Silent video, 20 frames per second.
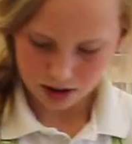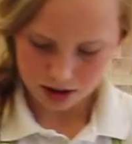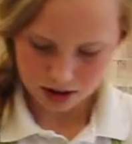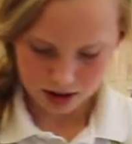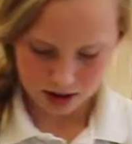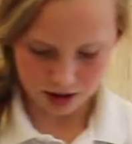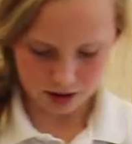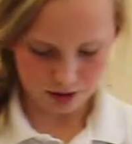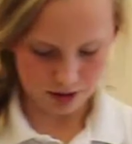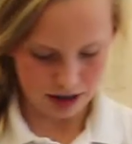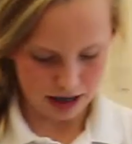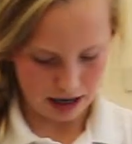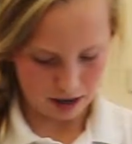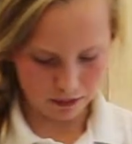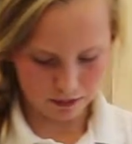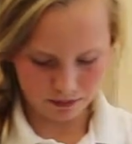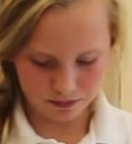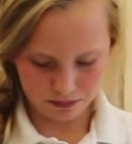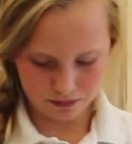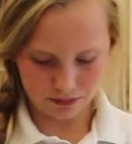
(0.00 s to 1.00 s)
So
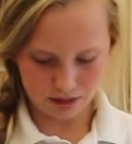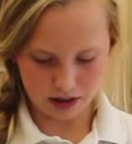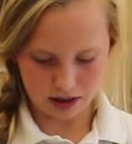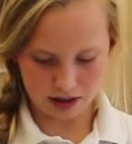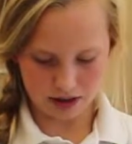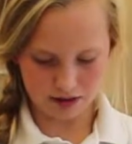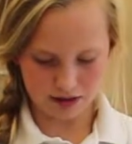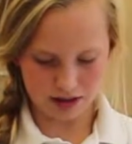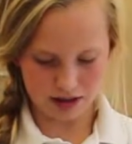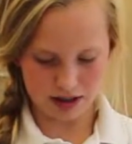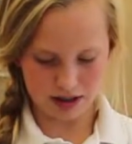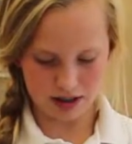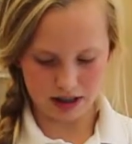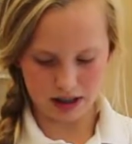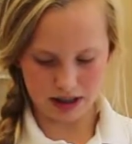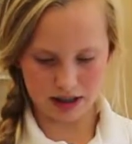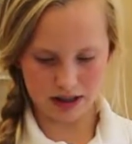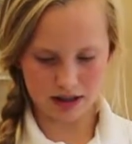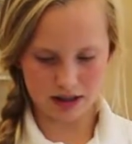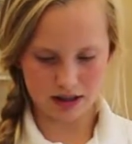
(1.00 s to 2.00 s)
now I have this
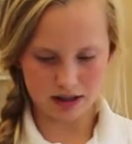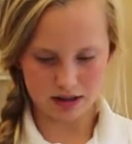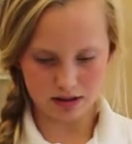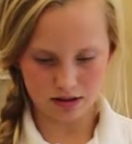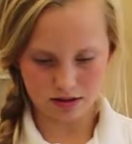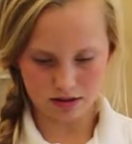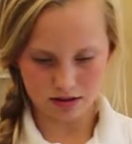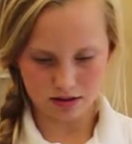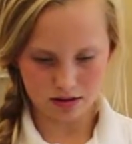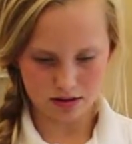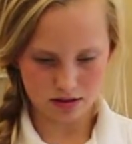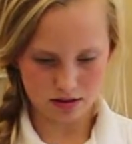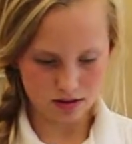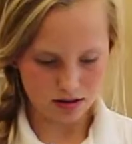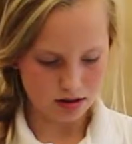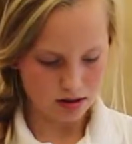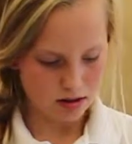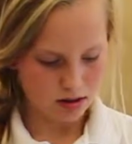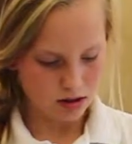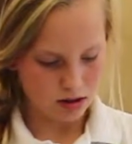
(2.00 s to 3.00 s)
nice
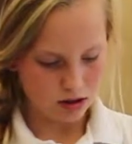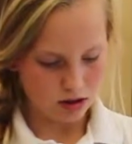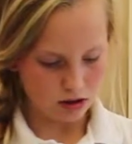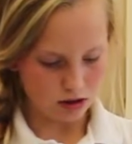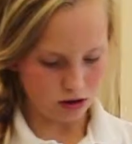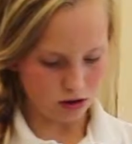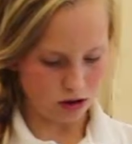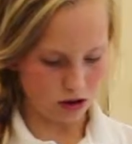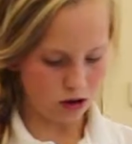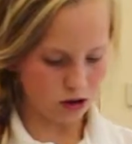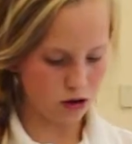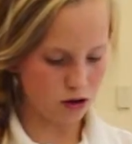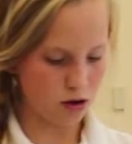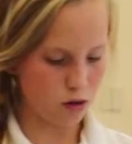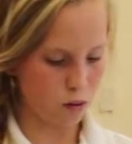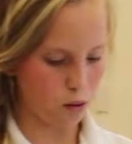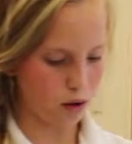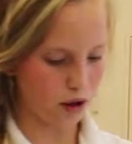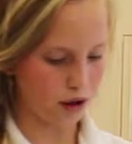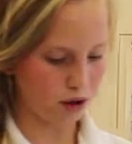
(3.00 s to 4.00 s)
long
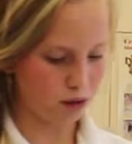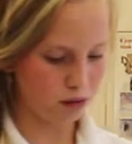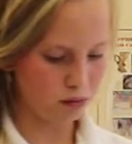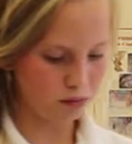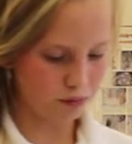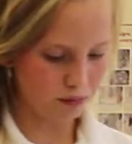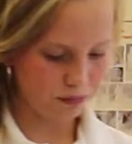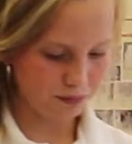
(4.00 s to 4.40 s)
coil,